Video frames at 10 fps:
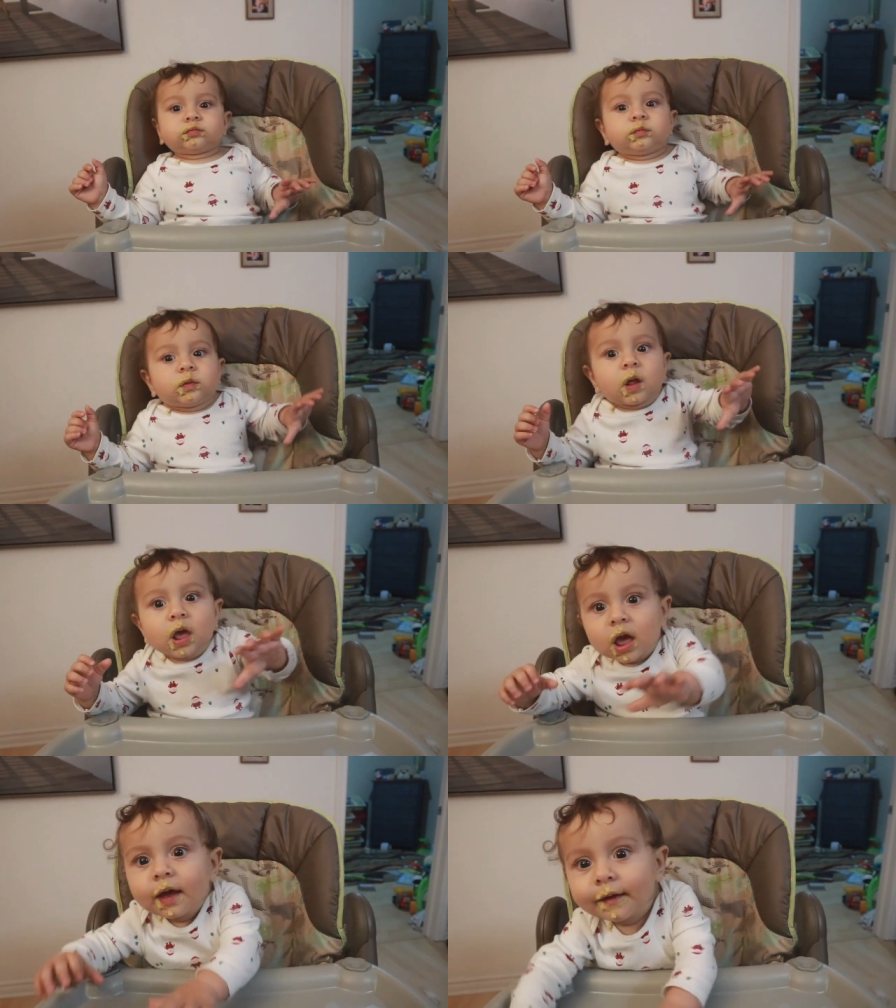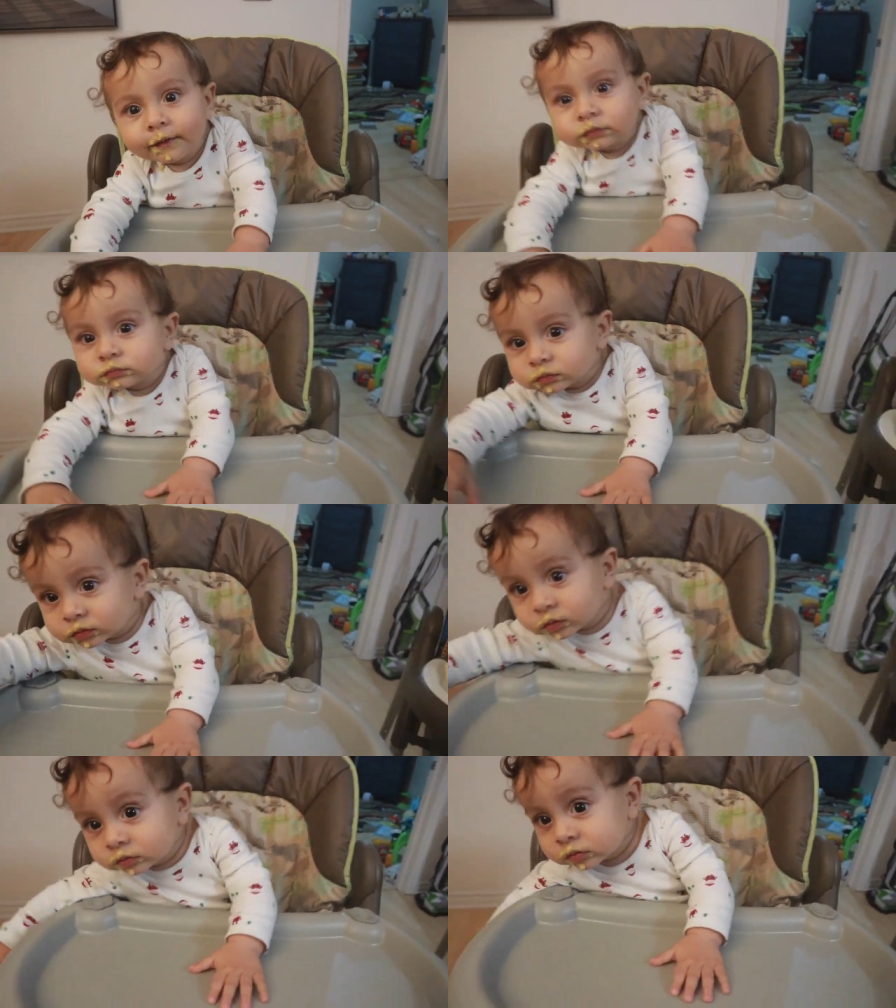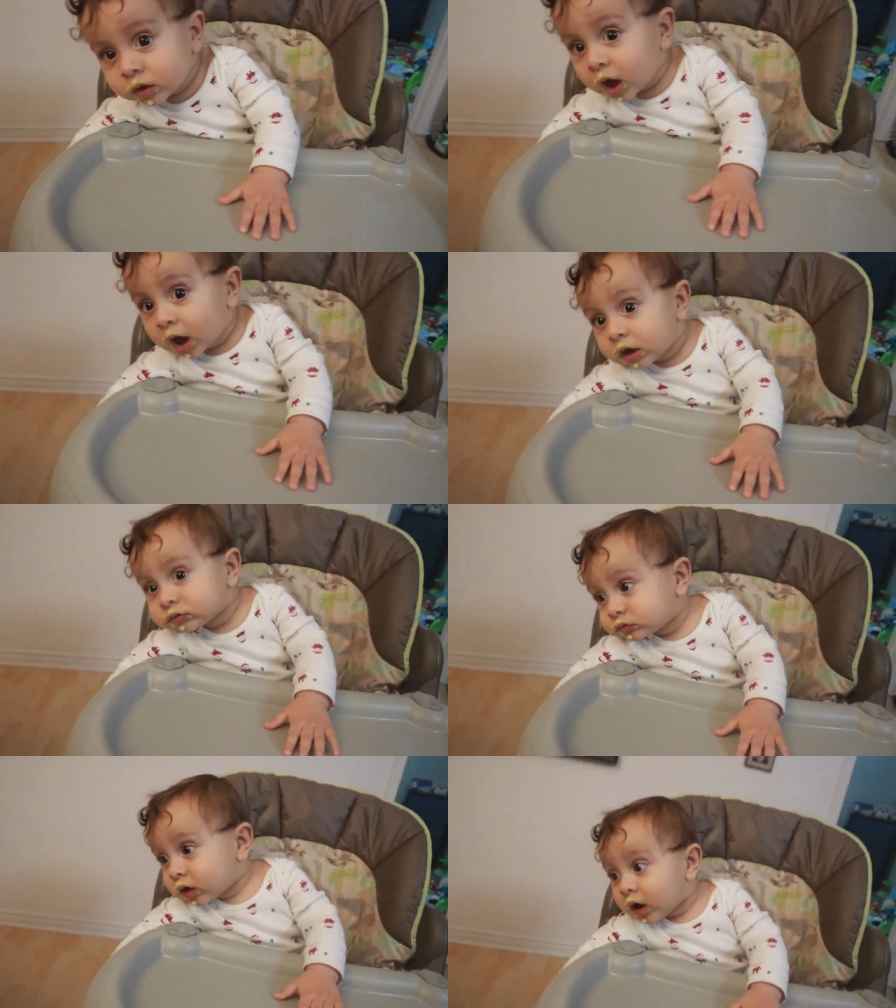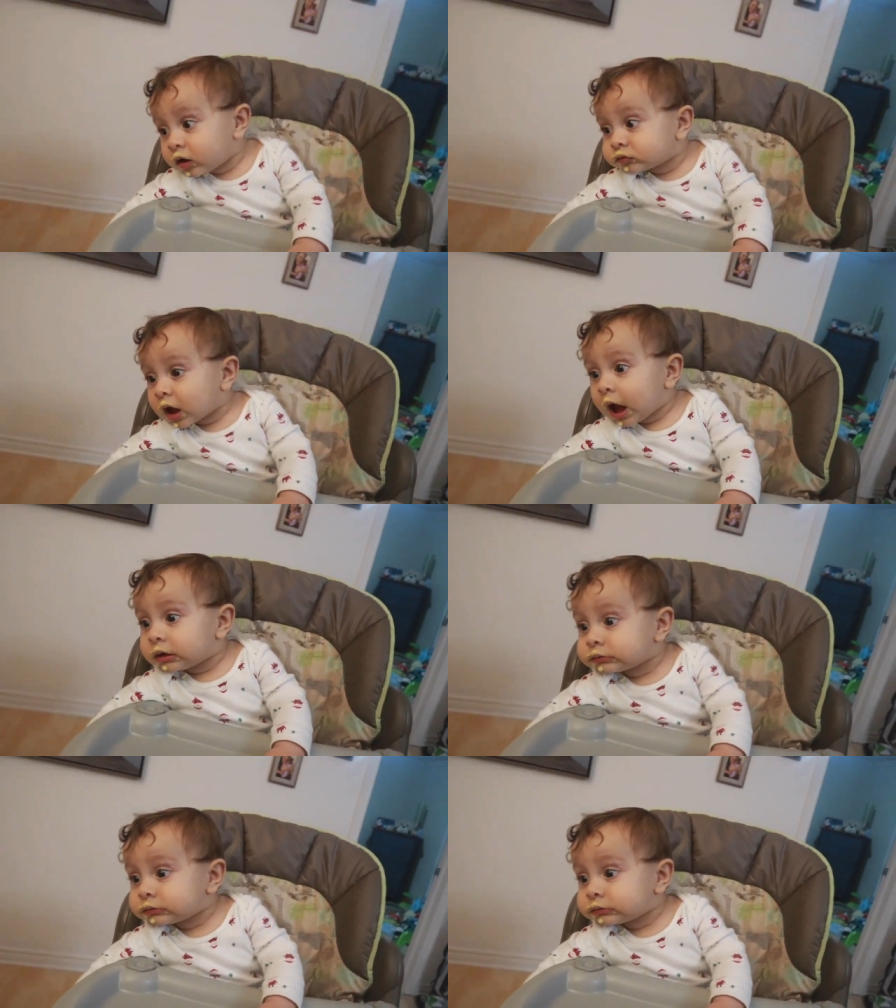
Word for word: Right, Jag? Is it good? Okay, I'm done